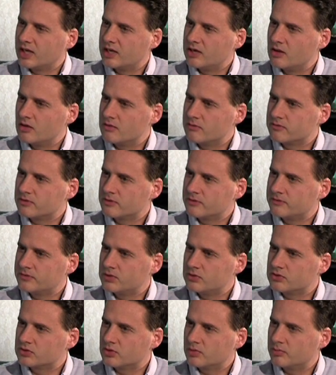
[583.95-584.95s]
I know, for
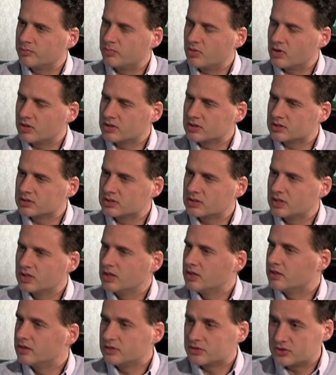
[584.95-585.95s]
future books.
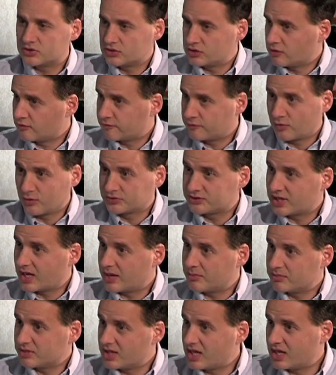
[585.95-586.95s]
This is your
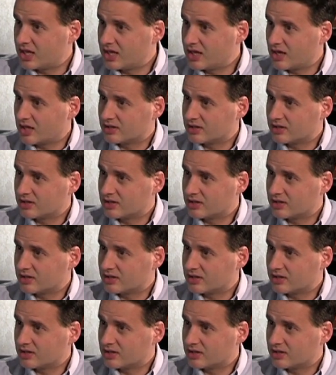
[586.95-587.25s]
full-time gig,